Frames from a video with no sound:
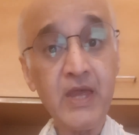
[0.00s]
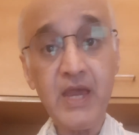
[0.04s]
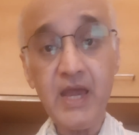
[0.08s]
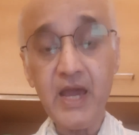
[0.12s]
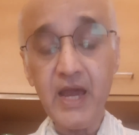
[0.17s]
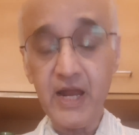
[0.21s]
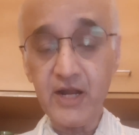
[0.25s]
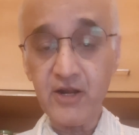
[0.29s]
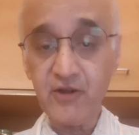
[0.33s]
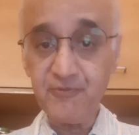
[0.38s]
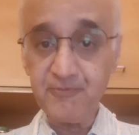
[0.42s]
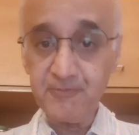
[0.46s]

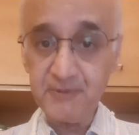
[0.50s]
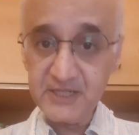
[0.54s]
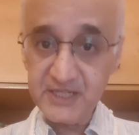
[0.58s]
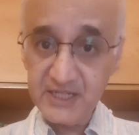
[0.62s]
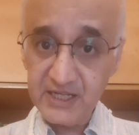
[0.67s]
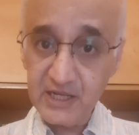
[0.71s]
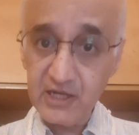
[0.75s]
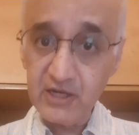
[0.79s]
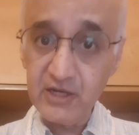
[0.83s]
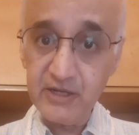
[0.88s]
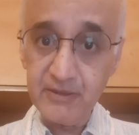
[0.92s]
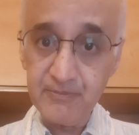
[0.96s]
and of
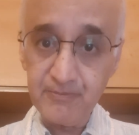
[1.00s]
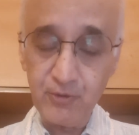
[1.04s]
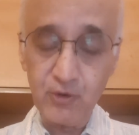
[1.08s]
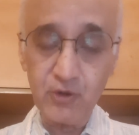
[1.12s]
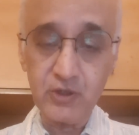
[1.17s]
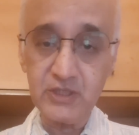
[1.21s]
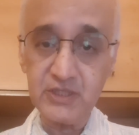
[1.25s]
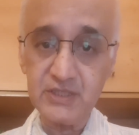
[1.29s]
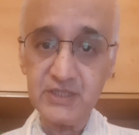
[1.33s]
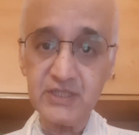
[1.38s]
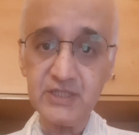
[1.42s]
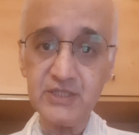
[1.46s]
particular
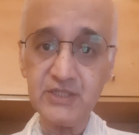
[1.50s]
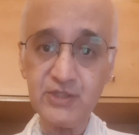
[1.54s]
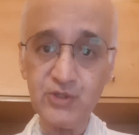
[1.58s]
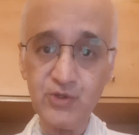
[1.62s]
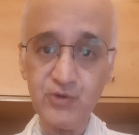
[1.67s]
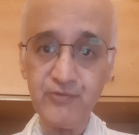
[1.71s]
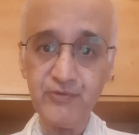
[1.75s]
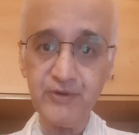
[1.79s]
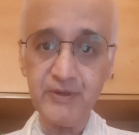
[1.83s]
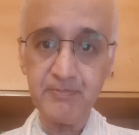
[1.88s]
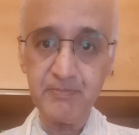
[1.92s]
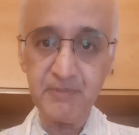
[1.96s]
importance is
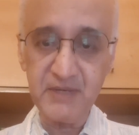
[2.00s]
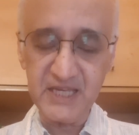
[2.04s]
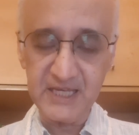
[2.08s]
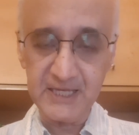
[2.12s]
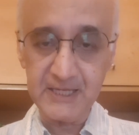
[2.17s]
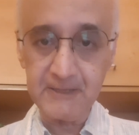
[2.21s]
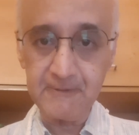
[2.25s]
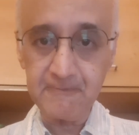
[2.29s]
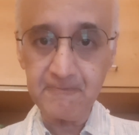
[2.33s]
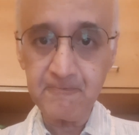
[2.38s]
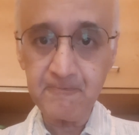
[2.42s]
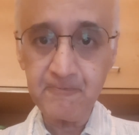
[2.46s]
UVB.
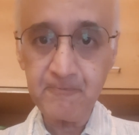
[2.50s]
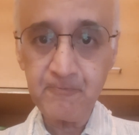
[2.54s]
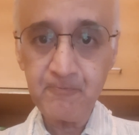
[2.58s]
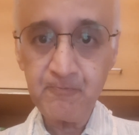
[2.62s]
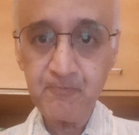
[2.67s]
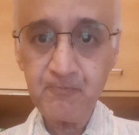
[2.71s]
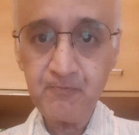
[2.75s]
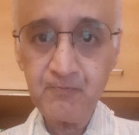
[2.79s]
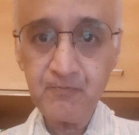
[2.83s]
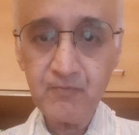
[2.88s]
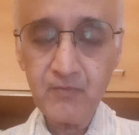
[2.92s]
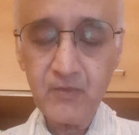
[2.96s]

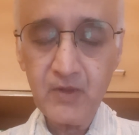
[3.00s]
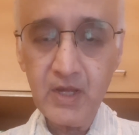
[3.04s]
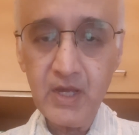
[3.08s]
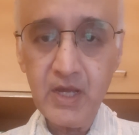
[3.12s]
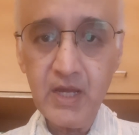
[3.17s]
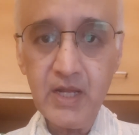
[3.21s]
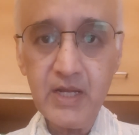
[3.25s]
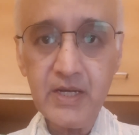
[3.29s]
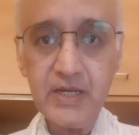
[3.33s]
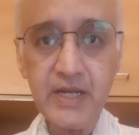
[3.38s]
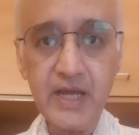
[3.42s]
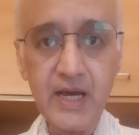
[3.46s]

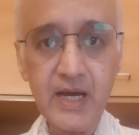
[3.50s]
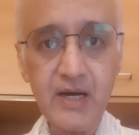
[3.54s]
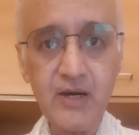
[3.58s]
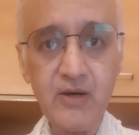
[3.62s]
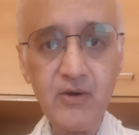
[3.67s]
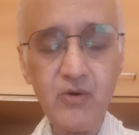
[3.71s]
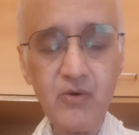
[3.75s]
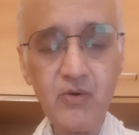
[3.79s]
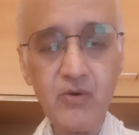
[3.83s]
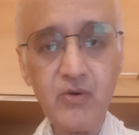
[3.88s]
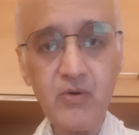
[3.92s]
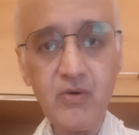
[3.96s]

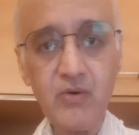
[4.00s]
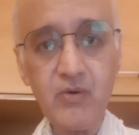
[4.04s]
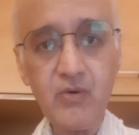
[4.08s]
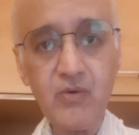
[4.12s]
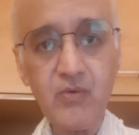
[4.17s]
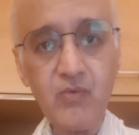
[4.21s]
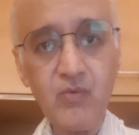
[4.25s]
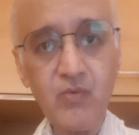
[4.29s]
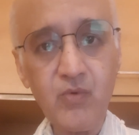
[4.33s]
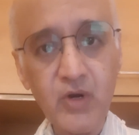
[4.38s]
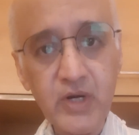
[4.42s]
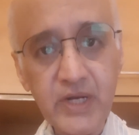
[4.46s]
Now,
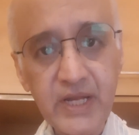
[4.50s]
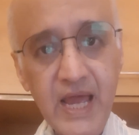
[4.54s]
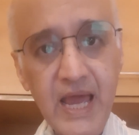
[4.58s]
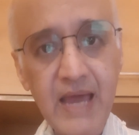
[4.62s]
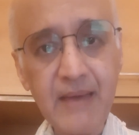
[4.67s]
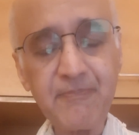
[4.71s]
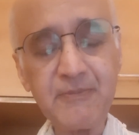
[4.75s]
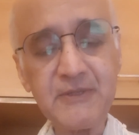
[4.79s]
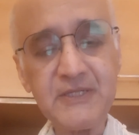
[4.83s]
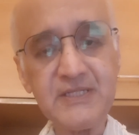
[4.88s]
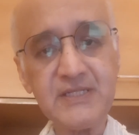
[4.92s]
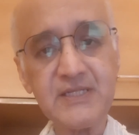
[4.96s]
what
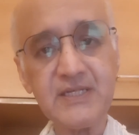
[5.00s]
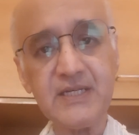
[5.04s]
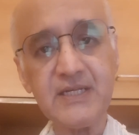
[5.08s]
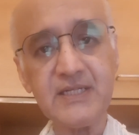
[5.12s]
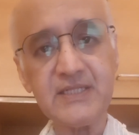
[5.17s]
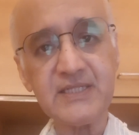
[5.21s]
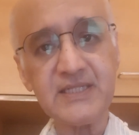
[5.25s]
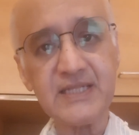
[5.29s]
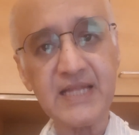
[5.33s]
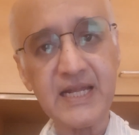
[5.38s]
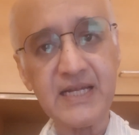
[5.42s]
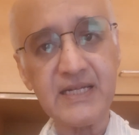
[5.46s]
happens
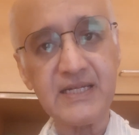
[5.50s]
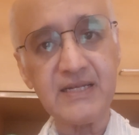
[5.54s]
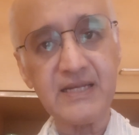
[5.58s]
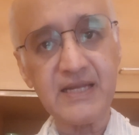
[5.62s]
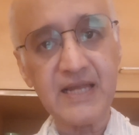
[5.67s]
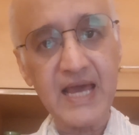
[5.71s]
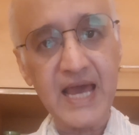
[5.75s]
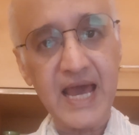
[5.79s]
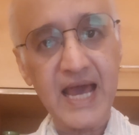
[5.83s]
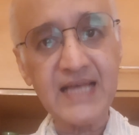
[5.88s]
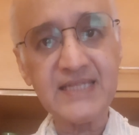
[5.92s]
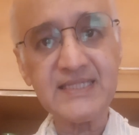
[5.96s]
is that
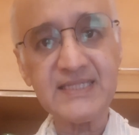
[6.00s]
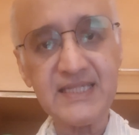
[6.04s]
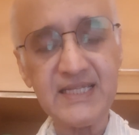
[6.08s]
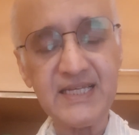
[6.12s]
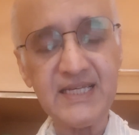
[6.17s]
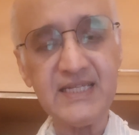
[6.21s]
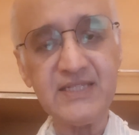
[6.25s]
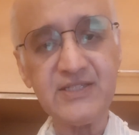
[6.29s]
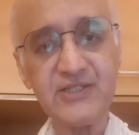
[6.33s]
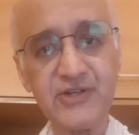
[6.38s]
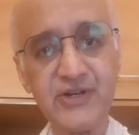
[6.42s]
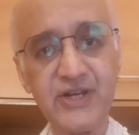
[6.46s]
as
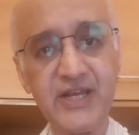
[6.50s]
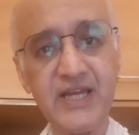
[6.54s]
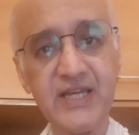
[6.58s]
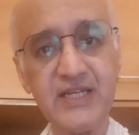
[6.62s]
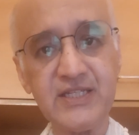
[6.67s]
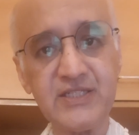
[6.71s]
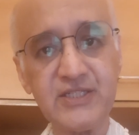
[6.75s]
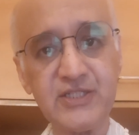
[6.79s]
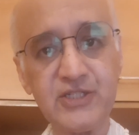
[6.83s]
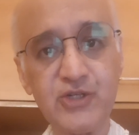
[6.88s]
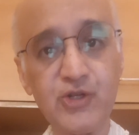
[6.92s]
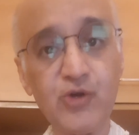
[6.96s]
these
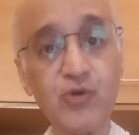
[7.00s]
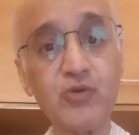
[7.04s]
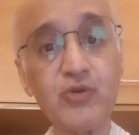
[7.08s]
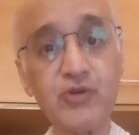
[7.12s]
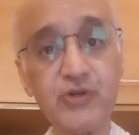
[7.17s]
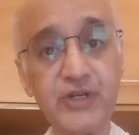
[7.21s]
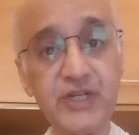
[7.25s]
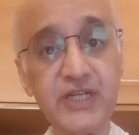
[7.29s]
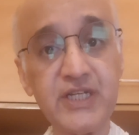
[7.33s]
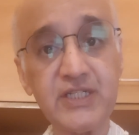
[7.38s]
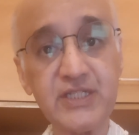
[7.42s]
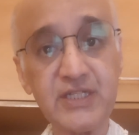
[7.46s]
rays don't
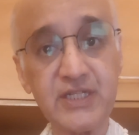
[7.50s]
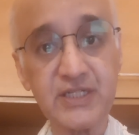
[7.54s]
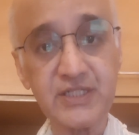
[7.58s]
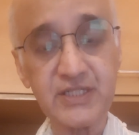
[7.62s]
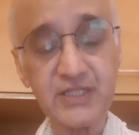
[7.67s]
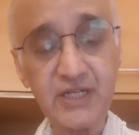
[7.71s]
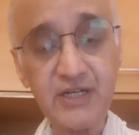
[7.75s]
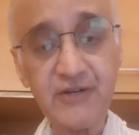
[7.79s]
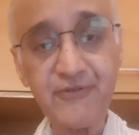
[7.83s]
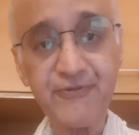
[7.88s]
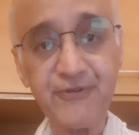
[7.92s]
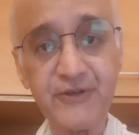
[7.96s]
reach the
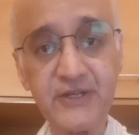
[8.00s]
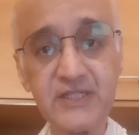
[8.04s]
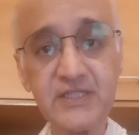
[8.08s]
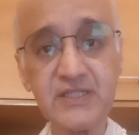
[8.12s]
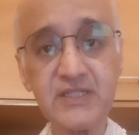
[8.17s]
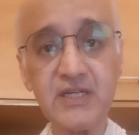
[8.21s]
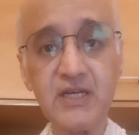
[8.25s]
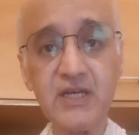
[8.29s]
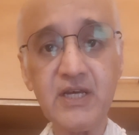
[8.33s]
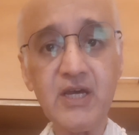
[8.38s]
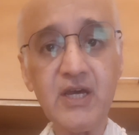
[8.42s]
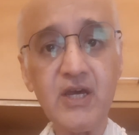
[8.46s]
surface,
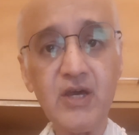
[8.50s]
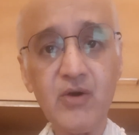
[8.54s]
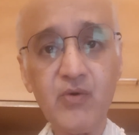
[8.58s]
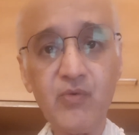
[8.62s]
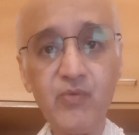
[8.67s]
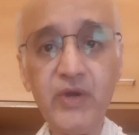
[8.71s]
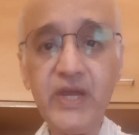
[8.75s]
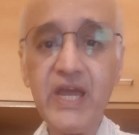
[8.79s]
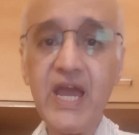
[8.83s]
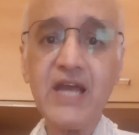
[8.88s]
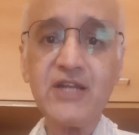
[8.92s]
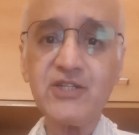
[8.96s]

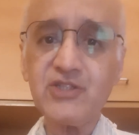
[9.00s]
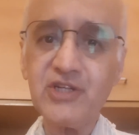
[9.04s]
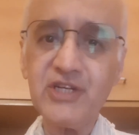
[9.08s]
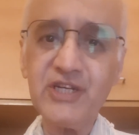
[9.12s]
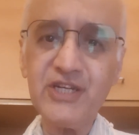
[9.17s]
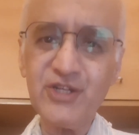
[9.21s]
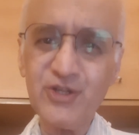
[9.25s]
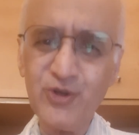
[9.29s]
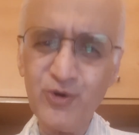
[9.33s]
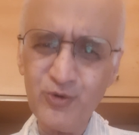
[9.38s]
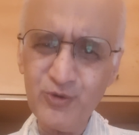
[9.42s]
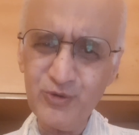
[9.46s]
we actually
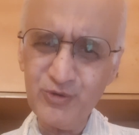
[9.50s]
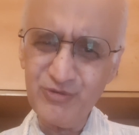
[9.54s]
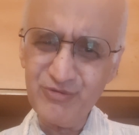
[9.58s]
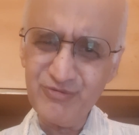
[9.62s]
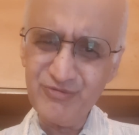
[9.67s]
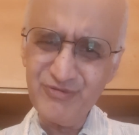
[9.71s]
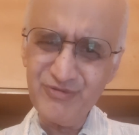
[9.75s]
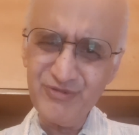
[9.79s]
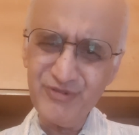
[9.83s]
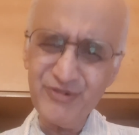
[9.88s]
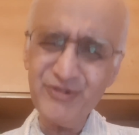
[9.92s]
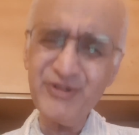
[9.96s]
don't
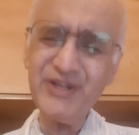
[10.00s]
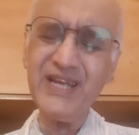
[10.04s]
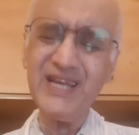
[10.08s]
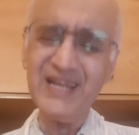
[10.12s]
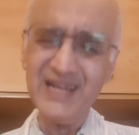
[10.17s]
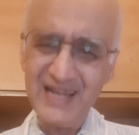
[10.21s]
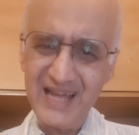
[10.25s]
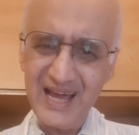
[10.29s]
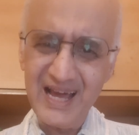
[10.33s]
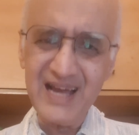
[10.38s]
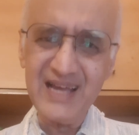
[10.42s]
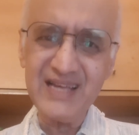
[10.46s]

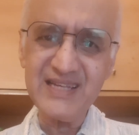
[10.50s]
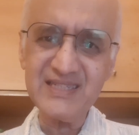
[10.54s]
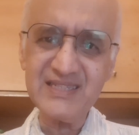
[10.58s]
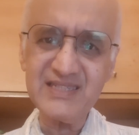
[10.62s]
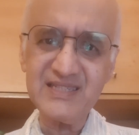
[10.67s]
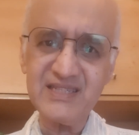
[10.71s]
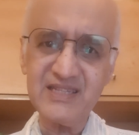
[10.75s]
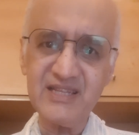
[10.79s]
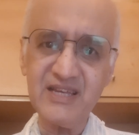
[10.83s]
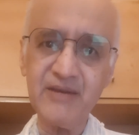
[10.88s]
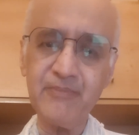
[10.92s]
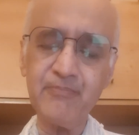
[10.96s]
realize
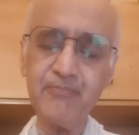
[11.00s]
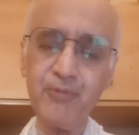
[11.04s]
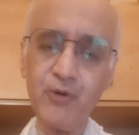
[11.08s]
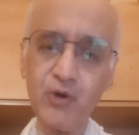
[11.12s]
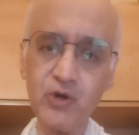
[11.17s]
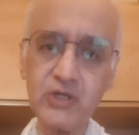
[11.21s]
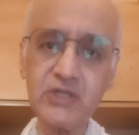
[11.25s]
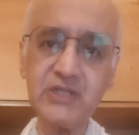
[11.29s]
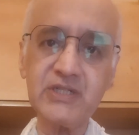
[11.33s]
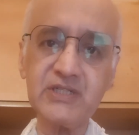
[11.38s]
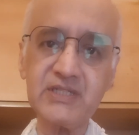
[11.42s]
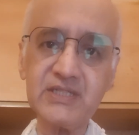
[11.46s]
the
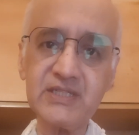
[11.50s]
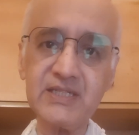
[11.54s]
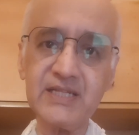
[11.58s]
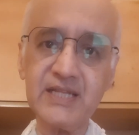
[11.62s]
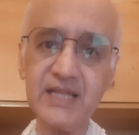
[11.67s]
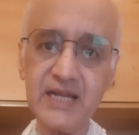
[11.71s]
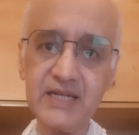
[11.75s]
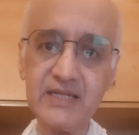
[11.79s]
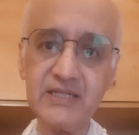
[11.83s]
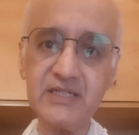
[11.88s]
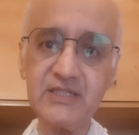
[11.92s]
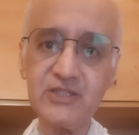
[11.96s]
importance
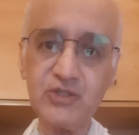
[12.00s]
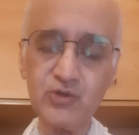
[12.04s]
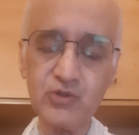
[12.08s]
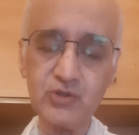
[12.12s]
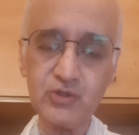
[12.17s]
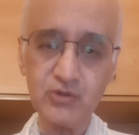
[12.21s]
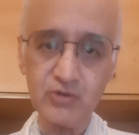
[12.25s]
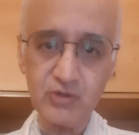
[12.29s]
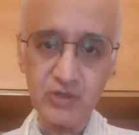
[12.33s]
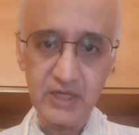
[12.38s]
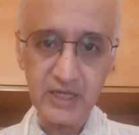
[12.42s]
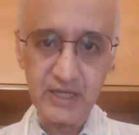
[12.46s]
that this
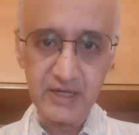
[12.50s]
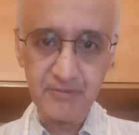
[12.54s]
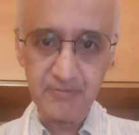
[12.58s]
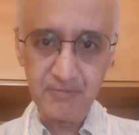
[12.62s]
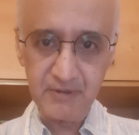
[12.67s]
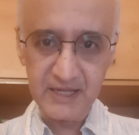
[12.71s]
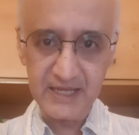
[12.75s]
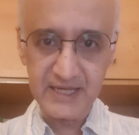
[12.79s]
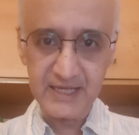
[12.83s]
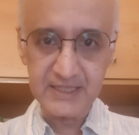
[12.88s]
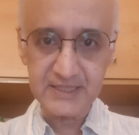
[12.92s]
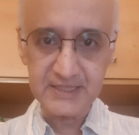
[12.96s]
ozone layer
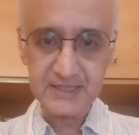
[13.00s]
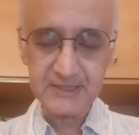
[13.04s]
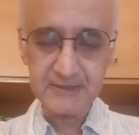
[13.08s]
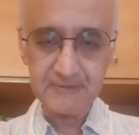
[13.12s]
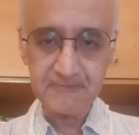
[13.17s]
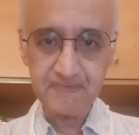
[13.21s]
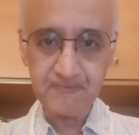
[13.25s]
plays.